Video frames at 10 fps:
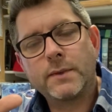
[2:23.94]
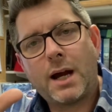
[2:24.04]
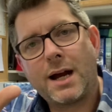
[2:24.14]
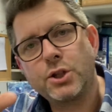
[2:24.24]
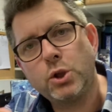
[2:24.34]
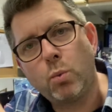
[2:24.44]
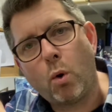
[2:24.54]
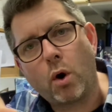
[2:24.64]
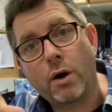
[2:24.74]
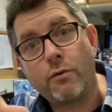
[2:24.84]
as you
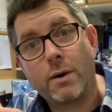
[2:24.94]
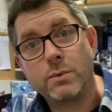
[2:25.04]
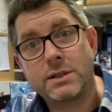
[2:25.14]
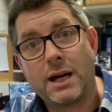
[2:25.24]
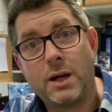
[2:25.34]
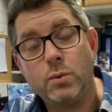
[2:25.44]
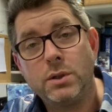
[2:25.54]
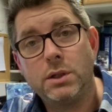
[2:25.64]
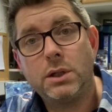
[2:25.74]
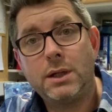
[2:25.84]
walk around town,
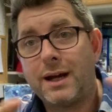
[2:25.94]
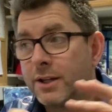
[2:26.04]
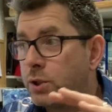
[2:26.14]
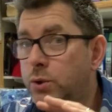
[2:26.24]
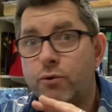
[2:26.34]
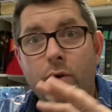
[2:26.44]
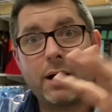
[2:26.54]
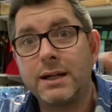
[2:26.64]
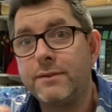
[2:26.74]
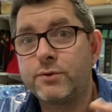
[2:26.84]
as you
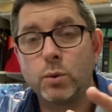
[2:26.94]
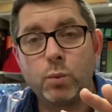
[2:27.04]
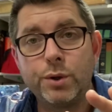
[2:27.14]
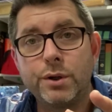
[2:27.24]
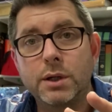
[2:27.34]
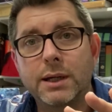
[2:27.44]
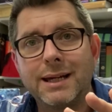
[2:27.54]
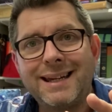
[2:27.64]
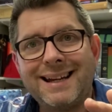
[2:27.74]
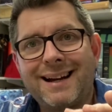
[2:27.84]
drive to work,
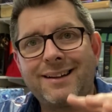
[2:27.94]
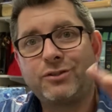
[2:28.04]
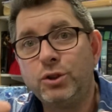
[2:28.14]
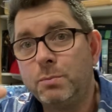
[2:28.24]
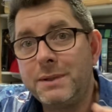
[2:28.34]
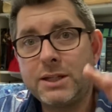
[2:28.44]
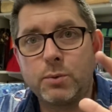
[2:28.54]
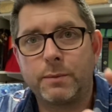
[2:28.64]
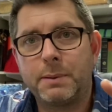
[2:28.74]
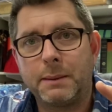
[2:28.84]
as you meet
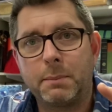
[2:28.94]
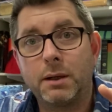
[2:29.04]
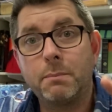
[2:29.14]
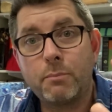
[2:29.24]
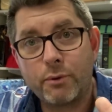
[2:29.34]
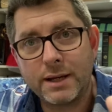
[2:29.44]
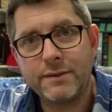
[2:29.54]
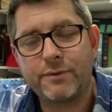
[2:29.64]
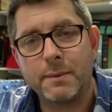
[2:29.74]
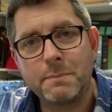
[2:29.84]
with people, pray
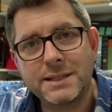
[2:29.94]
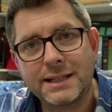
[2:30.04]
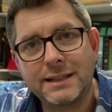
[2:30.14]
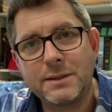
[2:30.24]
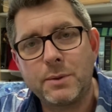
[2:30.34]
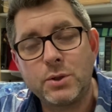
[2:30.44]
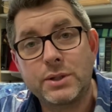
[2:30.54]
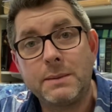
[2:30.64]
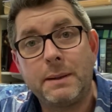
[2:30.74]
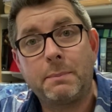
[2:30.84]
for them, particularly when you
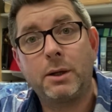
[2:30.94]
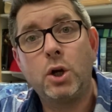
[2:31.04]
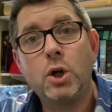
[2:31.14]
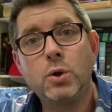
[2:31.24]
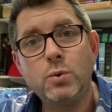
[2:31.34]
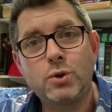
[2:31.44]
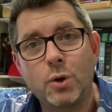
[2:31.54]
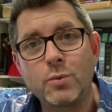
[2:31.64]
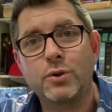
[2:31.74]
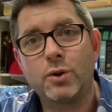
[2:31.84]
see people who
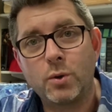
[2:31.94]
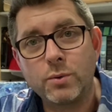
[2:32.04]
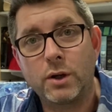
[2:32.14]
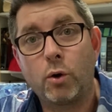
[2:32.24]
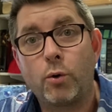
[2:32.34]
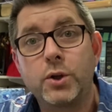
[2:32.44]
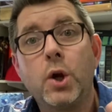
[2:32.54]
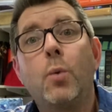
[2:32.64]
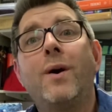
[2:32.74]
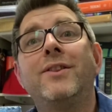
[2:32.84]
don't know the Lord.
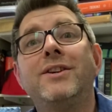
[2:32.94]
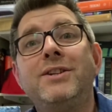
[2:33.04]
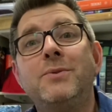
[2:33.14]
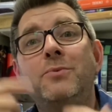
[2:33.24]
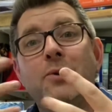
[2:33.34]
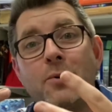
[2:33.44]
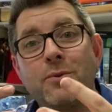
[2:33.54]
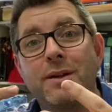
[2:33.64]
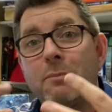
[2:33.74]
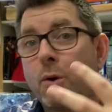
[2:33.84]
Whether you know
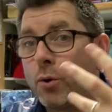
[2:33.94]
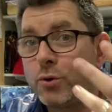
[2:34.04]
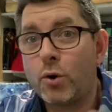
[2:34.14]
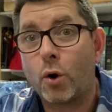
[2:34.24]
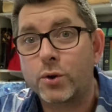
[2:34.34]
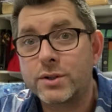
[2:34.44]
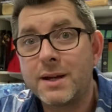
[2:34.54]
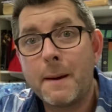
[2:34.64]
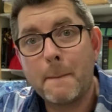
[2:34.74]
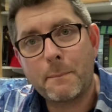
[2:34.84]
them or not,
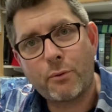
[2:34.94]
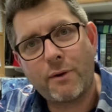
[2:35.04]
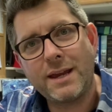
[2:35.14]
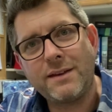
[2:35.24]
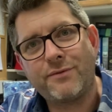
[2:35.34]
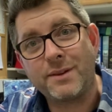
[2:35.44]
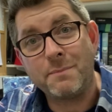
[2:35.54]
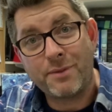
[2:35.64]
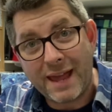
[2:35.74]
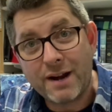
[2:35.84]
pray for
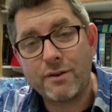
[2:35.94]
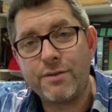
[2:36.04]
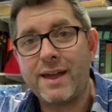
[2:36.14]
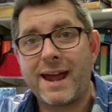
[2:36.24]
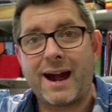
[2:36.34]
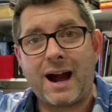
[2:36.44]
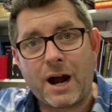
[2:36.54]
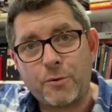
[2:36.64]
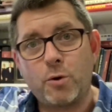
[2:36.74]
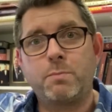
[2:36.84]
them there and there.
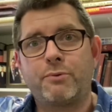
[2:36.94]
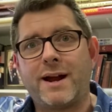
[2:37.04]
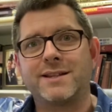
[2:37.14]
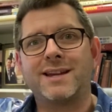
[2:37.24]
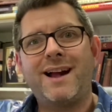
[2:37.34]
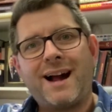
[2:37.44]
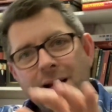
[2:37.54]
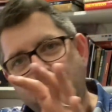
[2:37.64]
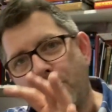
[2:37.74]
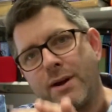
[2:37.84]
Arrow prayers. I
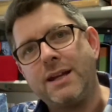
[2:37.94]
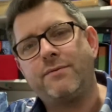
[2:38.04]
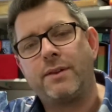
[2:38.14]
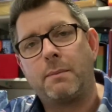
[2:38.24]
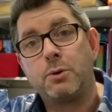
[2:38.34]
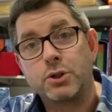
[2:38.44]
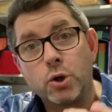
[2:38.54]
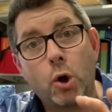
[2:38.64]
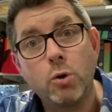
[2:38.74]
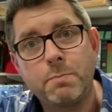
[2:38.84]
pray for that person.
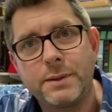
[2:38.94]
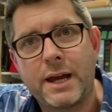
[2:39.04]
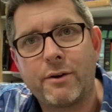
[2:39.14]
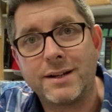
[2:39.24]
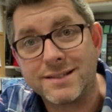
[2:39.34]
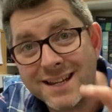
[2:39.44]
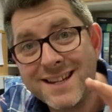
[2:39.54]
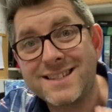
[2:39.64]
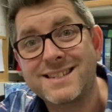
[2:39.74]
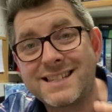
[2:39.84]
Open their eyes.
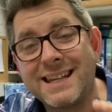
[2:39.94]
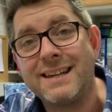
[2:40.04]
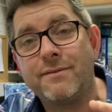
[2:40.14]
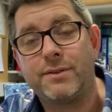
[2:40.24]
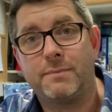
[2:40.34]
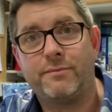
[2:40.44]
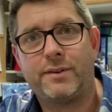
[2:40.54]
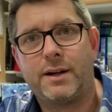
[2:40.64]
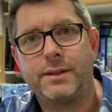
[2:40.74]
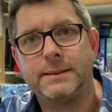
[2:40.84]
Save them,
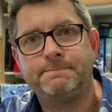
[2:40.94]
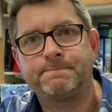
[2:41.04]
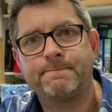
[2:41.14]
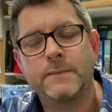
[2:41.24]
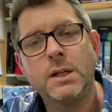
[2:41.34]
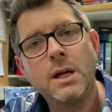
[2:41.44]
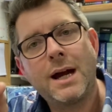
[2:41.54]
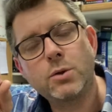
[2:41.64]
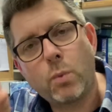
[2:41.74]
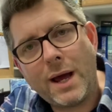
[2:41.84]
Father.
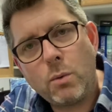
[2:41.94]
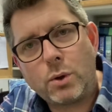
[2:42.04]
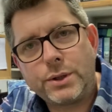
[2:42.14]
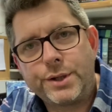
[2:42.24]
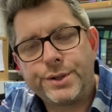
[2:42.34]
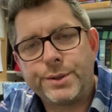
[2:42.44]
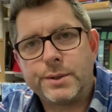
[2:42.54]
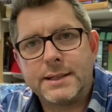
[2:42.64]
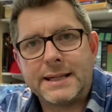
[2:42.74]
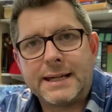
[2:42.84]
As well, what you can do
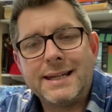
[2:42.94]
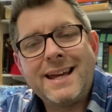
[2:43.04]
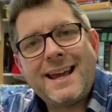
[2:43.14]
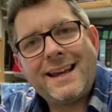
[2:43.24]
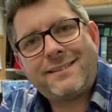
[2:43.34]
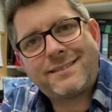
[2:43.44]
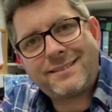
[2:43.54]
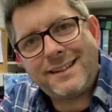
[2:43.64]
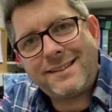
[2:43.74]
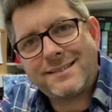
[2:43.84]
today is
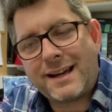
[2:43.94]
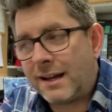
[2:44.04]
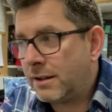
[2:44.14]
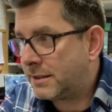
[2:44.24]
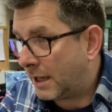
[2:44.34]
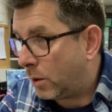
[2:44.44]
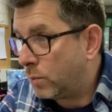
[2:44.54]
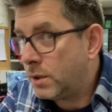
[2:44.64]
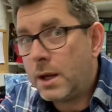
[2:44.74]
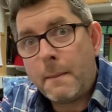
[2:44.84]
sit
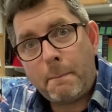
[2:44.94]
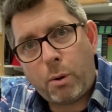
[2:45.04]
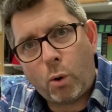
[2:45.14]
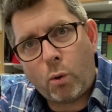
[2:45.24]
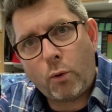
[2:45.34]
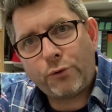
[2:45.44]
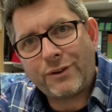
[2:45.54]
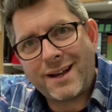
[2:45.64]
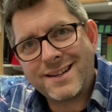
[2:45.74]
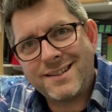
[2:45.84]
down, pause
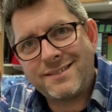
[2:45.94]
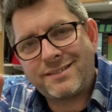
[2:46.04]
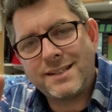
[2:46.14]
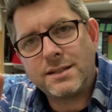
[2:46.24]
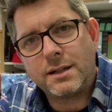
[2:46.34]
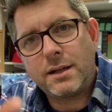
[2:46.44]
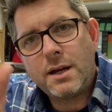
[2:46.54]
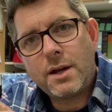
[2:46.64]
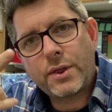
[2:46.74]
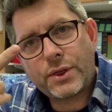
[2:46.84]
and consider
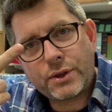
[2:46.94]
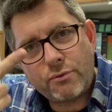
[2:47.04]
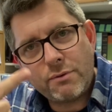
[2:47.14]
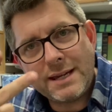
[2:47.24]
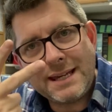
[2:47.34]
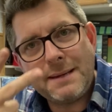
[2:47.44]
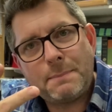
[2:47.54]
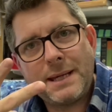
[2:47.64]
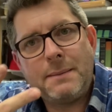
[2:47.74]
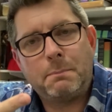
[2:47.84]
three
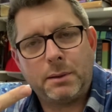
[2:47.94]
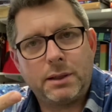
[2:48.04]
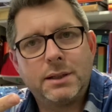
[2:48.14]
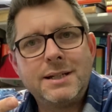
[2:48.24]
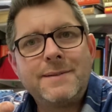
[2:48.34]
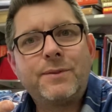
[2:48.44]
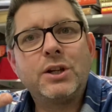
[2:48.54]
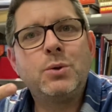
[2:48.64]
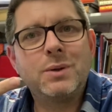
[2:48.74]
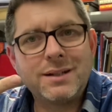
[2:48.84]
people that
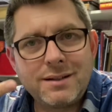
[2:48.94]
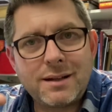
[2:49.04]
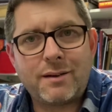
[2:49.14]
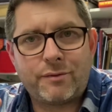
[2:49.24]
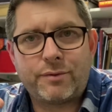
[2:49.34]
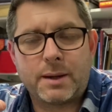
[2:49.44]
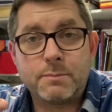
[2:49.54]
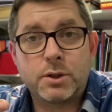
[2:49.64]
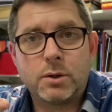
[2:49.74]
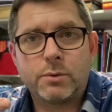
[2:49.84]
you would love come
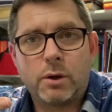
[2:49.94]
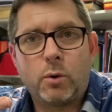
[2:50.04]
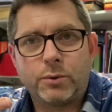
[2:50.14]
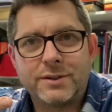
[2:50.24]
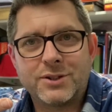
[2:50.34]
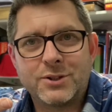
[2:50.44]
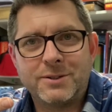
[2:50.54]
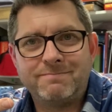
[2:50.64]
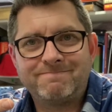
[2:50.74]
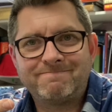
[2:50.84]
to know the Lord this year.
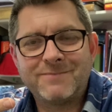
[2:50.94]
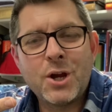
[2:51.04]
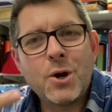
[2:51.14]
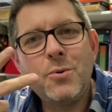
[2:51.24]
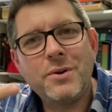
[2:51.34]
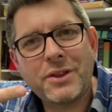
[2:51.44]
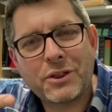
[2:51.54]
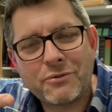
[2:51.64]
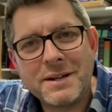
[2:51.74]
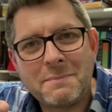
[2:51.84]
Who are the
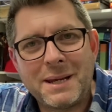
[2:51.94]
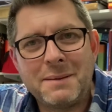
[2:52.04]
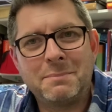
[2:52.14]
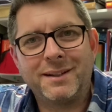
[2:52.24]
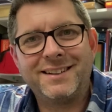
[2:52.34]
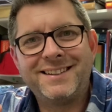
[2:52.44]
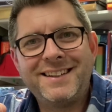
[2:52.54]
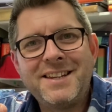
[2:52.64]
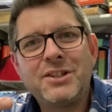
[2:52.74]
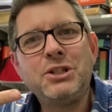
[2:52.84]
three people
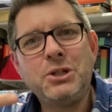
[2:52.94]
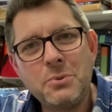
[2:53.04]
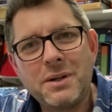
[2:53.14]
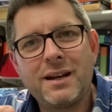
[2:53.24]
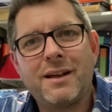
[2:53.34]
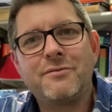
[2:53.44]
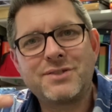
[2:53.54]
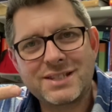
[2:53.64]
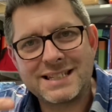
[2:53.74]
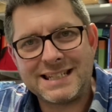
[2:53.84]
that you would love
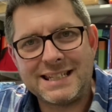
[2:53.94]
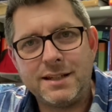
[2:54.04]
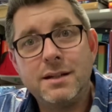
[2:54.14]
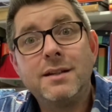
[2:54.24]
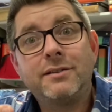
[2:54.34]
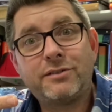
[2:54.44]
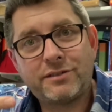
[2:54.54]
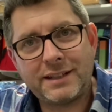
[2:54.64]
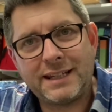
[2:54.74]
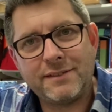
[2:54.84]
see
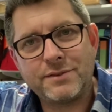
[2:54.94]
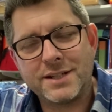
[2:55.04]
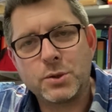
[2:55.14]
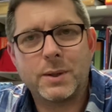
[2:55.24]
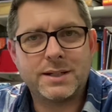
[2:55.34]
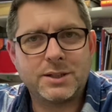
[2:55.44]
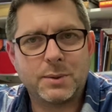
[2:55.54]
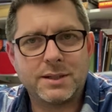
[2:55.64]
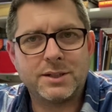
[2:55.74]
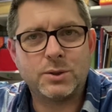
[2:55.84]
saved in
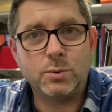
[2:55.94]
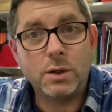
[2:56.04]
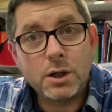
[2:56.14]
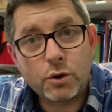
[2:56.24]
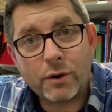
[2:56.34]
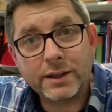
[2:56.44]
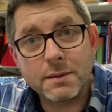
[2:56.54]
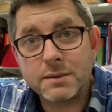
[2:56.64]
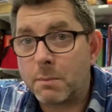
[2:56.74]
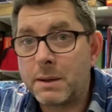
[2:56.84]
2022? Write
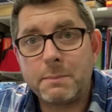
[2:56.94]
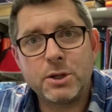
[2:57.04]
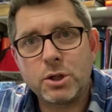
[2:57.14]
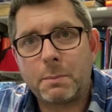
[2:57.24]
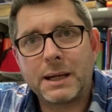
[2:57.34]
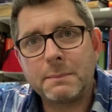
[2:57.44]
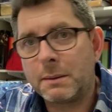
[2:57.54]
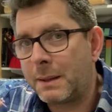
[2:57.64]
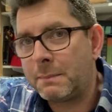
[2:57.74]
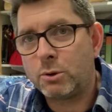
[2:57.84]
them down, maybe in your Bible,
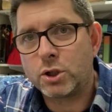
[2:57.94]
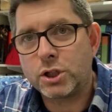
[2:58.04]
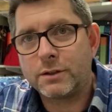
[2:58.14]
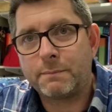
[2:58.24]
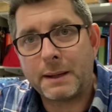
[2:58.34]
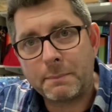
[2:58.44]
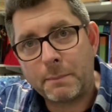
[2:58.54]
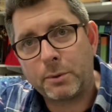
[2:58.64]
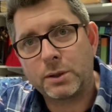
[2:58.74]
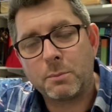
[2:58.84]
maybe on a sheet of paper,
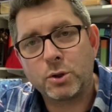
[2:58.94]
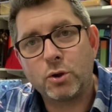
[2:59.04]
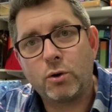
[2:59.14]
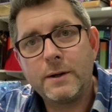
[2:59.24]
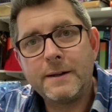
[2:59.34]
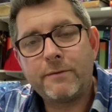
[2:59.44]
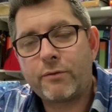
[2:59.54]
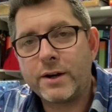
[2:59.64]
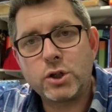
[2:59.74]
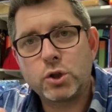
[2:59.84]
put them on your
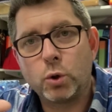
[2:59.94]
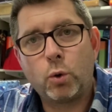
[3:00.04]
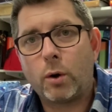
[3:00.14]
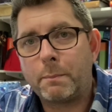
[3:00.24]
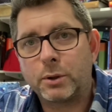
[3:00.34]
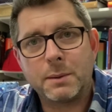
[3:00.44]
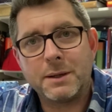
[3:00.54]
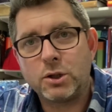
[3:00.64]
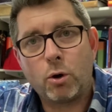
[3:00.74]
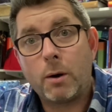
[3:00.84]
fridge door, put them
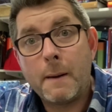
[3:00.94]
in your